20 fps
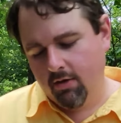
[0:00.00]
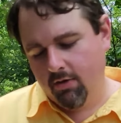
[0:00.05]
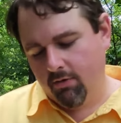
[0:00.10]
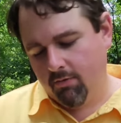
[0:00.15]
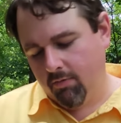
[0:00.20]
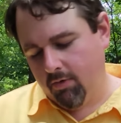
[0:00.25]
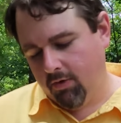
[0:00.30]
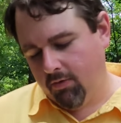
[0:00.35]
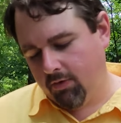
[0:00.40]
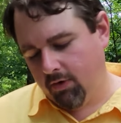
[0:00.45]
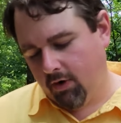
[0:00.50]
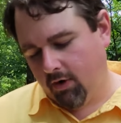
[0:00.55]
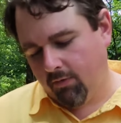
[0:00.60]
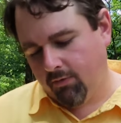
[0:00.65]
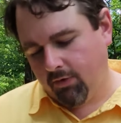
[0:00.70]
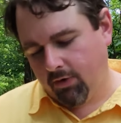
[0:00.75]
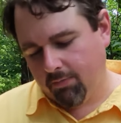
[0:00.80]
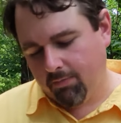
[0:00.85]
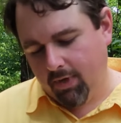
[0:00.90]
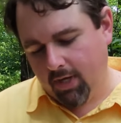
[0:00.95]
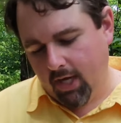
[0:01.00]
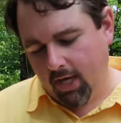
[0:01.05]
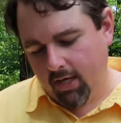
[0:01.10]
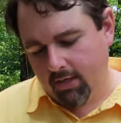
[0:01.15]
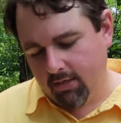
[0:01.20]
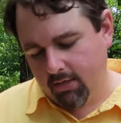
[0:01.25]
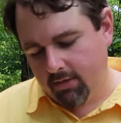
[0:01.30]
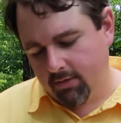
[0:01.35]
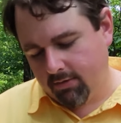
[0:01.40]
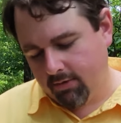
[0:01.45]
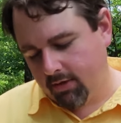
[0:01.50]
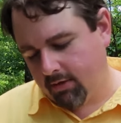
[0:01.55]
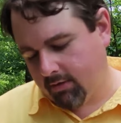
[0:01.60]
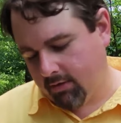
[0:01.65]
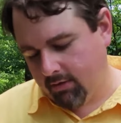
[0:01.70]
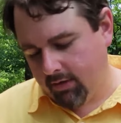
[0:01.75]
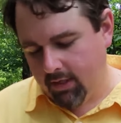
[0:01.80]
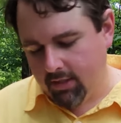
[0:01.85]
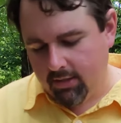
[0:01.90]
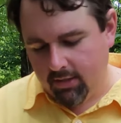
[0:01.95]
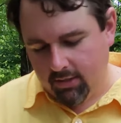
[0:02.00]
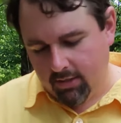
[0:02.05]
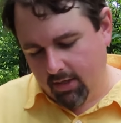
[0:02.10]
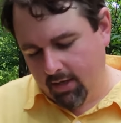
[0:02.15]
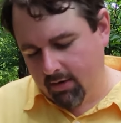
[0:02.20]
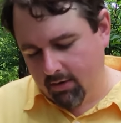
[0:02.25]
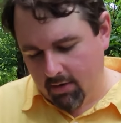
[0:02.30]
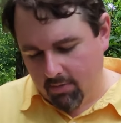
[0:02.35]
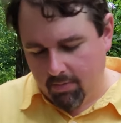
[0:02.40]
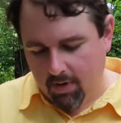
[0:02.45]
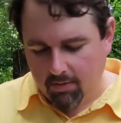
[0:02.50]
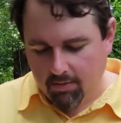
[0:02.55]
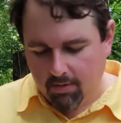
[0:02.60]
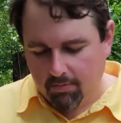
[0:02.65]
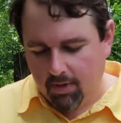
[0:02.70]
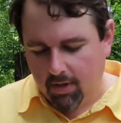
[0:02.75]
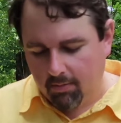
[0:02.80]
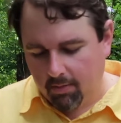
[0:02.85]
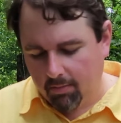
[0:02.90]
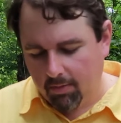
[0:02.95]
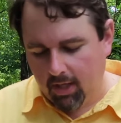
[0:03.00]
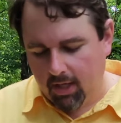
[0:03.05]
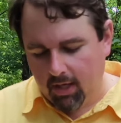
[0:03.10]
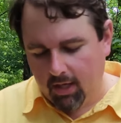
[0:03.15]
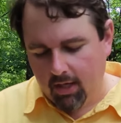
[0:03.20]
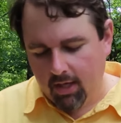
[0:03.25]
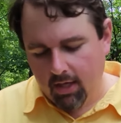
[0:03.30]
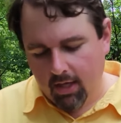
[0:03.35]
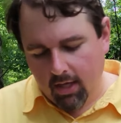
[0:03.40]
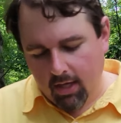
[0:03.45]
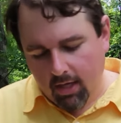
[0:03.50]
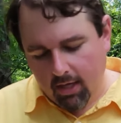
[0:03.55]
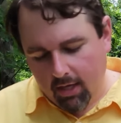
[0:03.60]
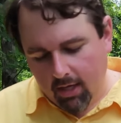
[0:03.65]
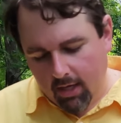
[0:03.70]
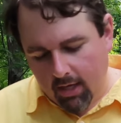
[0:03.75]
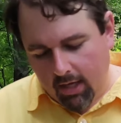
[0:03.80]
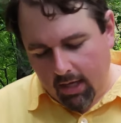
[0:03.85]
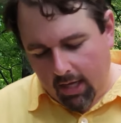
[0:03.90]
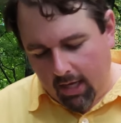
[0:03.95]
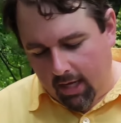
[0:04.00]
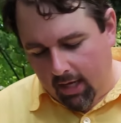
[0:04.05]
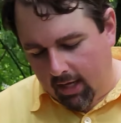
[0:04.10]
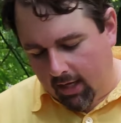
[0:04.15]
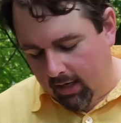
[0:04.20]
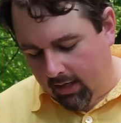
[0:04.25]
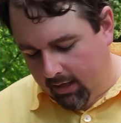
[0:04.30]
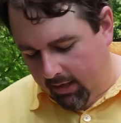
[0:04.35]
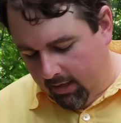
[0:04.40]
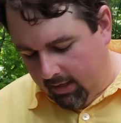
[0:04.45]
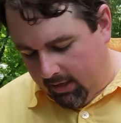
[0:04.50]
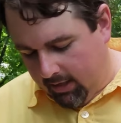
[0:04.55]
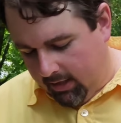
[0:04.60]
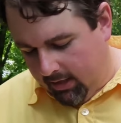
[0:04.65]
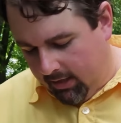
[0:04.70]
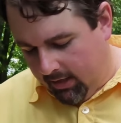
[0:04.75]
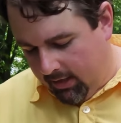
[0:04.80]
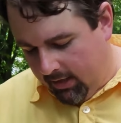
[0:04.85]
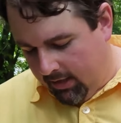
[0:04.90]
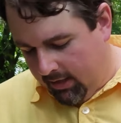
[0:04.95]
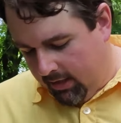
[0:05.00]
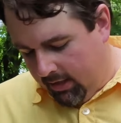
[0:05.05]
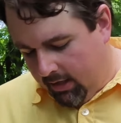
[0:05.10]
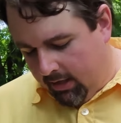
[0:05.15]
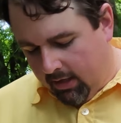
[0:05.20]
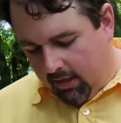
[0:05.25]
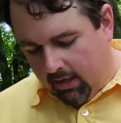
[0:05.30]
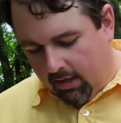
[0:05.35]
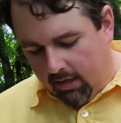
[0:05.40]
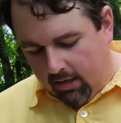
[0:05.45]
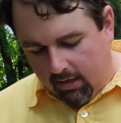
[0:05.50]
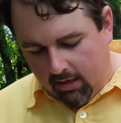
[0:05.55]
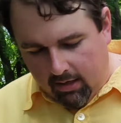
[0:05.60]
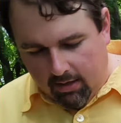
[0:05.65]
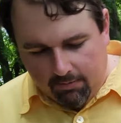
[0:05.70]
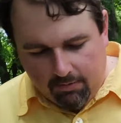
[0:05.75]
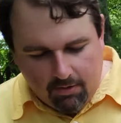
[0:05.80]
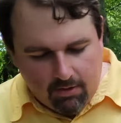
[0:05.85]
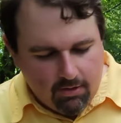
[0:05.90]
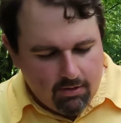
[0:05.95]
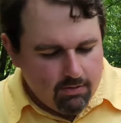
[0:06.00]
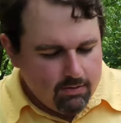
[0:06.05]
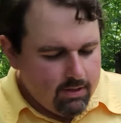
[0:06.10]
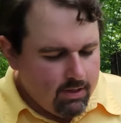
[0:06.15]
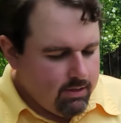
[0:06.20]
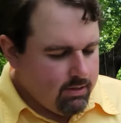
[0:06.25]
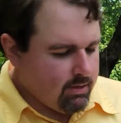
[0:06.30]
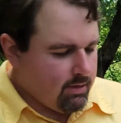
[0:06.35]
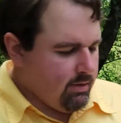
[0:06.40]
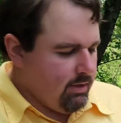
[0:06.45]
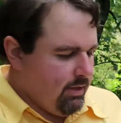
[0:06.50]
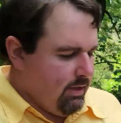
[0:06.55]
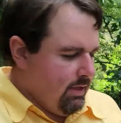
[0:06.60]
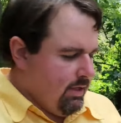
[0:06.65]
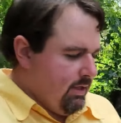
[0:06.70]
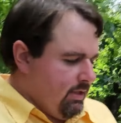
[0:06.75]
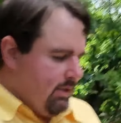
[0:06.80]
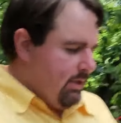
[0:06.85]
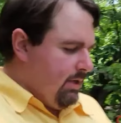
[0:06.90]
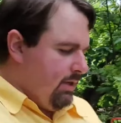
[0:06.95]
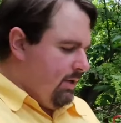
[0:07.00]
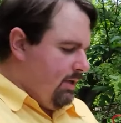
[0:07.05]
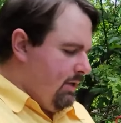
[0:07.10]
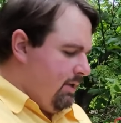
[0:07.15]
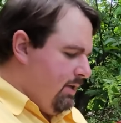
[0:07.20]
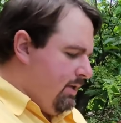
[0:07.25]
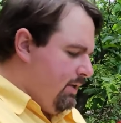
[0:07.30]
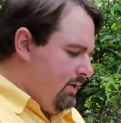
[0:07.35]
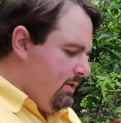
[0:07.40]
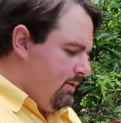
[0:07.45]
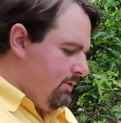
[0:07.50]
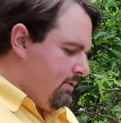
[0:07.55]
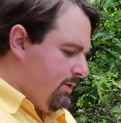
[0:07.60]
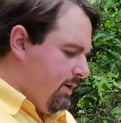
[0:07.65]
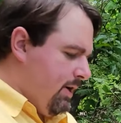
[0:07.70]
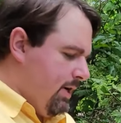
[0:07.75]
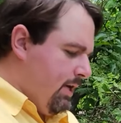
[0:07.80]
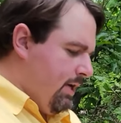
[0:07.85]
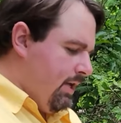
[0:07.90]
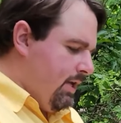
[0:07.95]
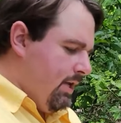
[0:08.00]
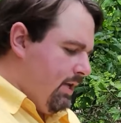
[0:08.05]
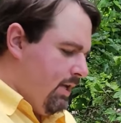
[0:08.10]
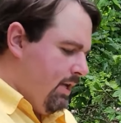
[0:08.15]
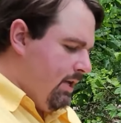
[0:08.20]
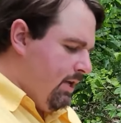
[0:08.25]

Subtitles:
Removes harmful deposits, critical engine damage, blah, blah, blah, blah, blah. And I'm going to use it to clean this and try it.